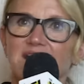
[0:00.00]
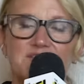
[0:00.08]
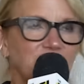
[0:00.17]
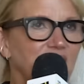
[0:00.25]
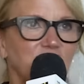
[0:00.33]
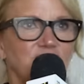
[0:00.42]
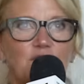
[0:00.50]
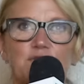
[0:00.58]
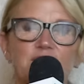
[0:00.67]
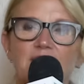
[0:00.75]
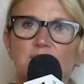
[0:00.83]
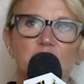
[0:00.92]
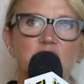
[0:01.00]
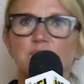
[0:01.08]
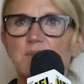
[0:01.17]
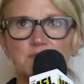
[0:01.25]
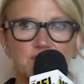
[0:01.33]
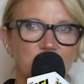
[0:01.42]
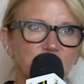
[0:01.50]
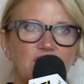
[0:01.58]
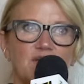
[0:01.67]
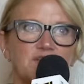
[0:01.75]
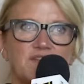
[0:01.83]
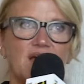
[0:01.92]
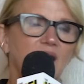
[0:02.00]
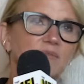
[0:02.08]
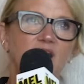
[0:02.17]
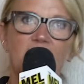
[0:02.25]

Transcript: It is so fabulous. People do this all the time.